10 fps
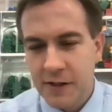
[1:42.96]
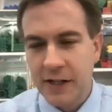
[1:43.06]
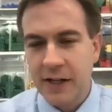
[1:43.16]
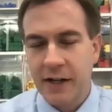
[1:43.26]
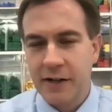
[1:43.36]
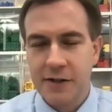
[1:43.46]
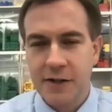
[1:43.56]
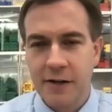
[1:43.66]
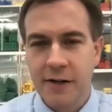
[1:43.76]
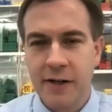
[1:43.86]
to getting
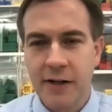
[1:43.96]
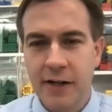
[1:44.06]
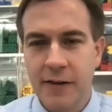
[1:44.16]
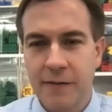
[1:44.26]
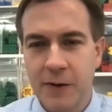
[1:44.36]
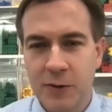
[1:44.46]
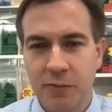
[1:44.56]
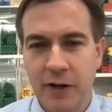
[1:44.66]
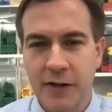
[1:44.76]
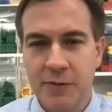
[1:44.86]
started in the first
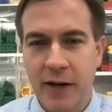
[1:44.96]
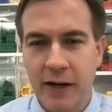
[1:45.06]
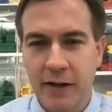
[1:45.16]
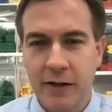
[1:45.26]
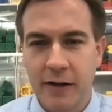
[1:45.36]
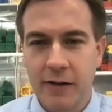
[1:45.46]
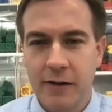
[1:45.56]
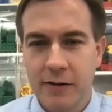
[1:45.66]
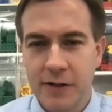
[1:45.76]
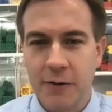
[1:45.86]
place back in,
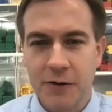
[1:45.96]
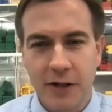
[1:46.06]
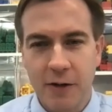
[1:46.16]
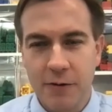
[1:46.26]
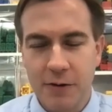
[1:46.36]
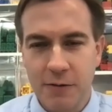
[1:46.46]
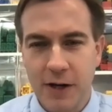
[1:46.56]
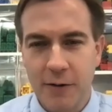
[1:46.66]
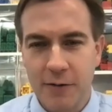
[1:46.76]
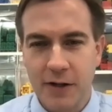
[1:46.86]
sounds like it was
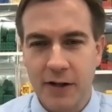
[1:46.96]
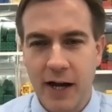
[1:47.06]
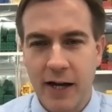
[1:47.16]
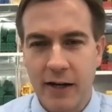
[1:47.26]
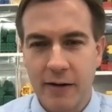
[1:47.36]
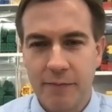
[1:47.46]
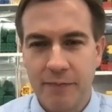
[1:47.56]
2009?